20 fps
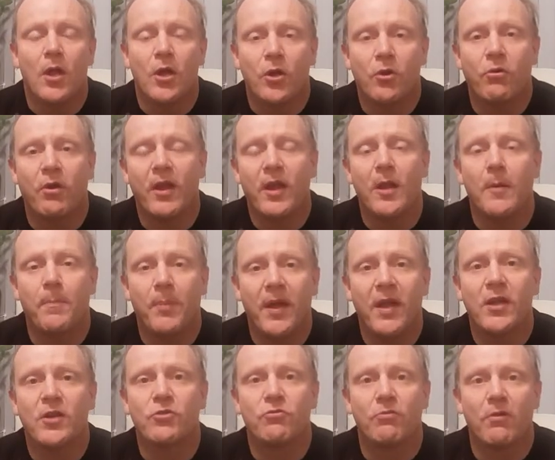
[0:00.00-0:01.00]
creating a
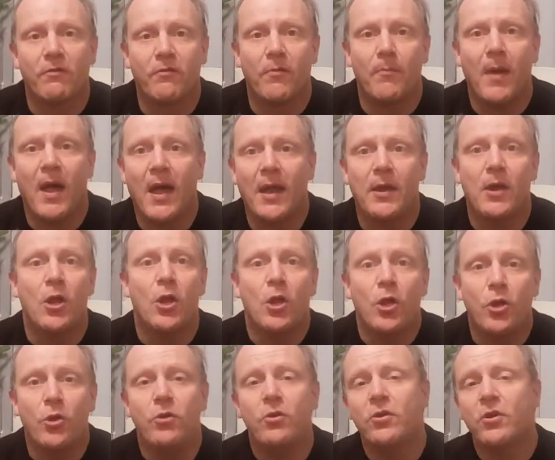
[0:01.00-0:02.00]
picture of a man
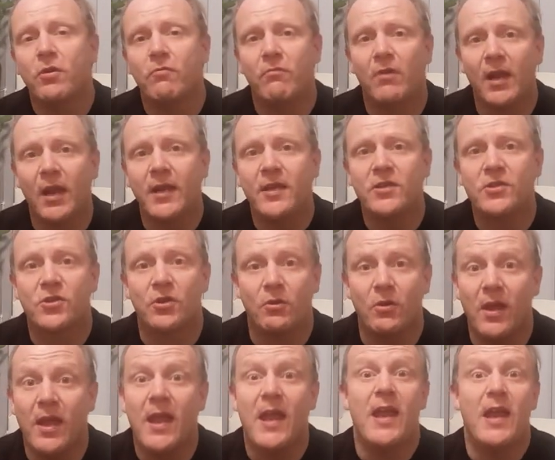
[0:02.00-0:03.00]
who you can relate to.
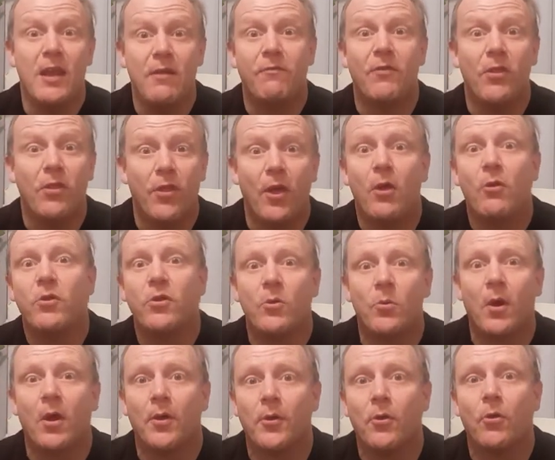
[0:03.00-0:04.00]
Even though
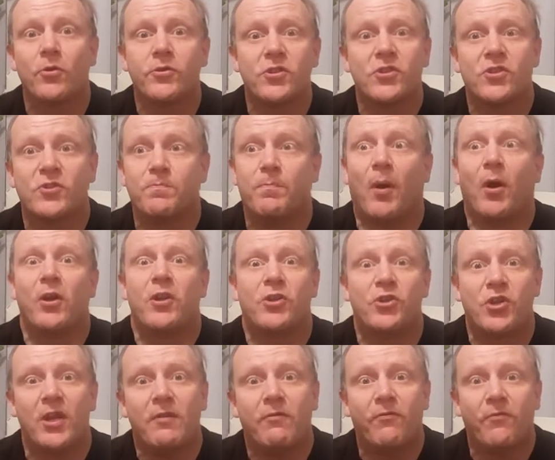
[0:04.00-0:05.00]
you are not a spy
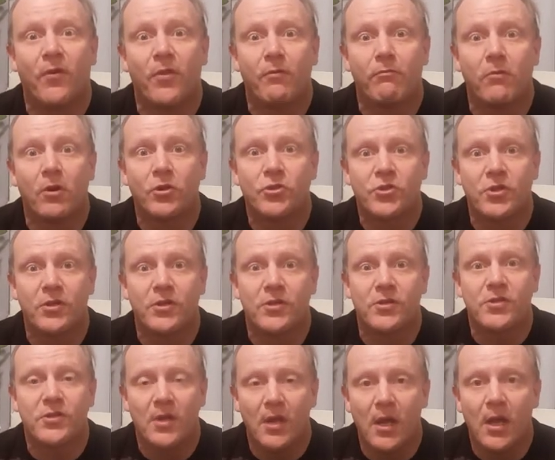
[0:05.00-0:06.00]
chief for the
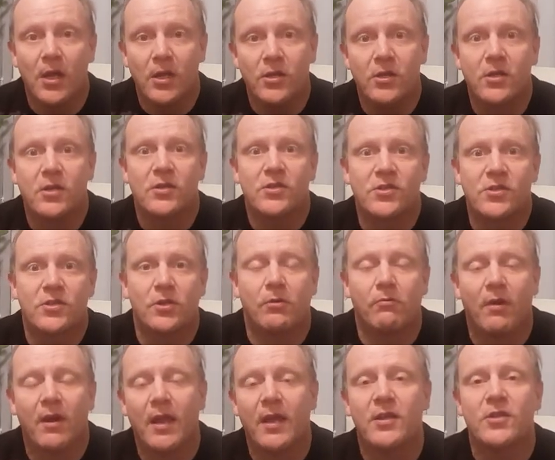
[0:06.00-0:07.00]
Russians, you can still
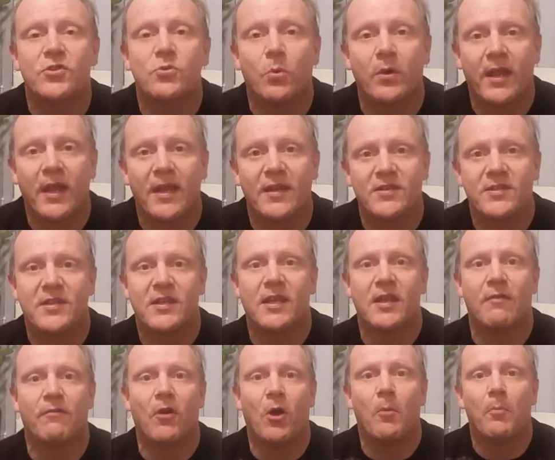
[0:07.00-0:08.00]
relate to what he has to
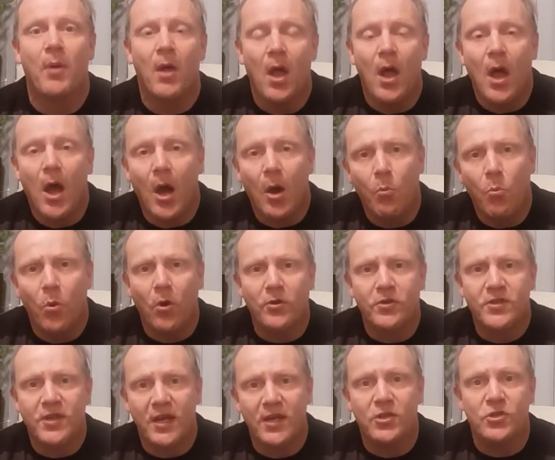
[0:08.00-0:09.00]
give up and
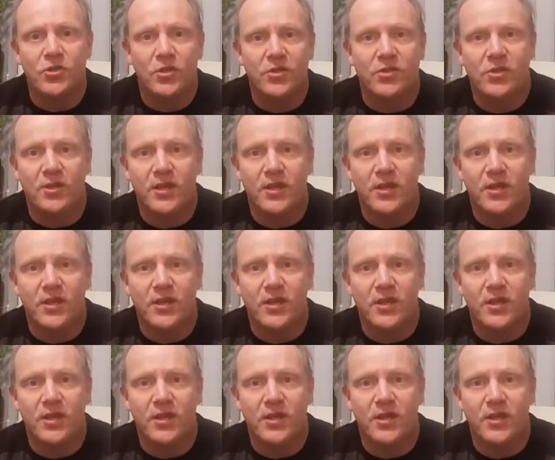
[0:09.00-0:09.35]
what dangers